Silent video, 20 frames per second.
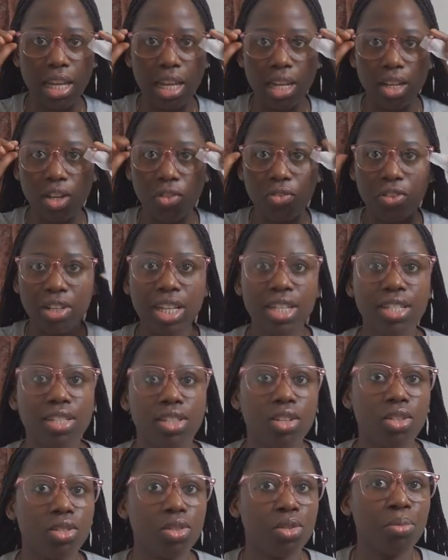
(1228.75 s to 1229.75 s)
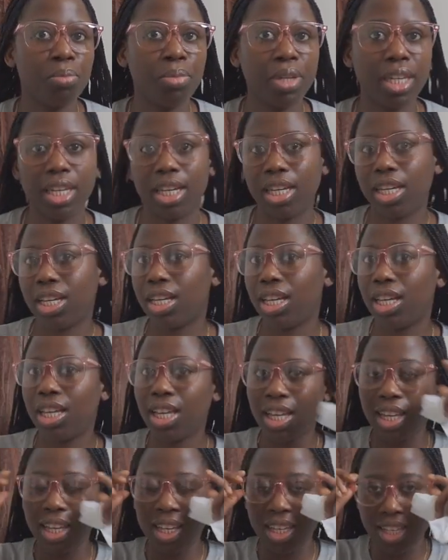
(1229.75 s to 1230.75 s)
I love it. And it's also pink.
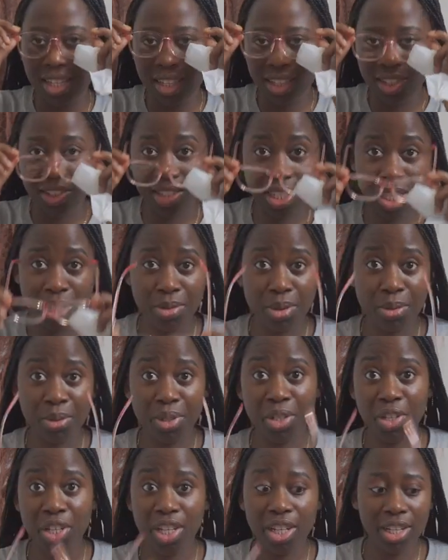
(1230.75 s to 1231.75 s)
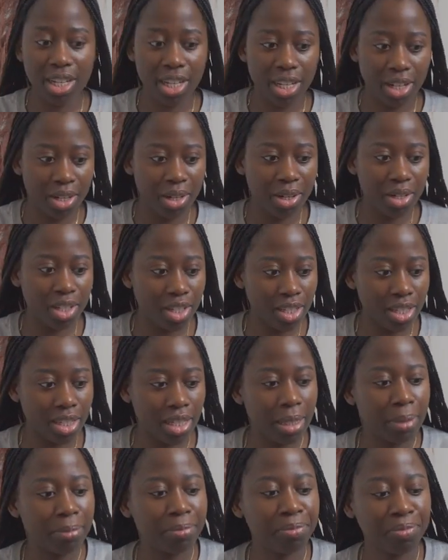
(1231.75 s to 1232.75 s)
You see what we're going here? You
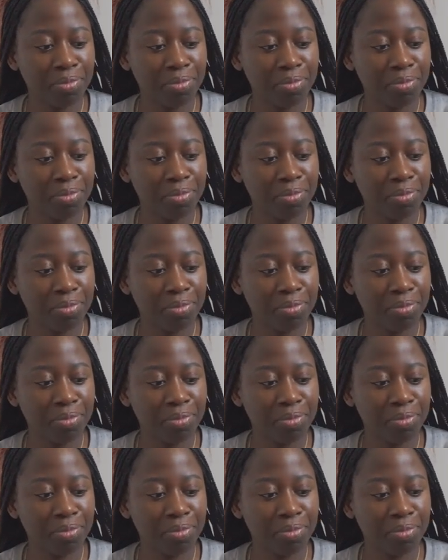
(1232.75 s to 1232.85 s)
see?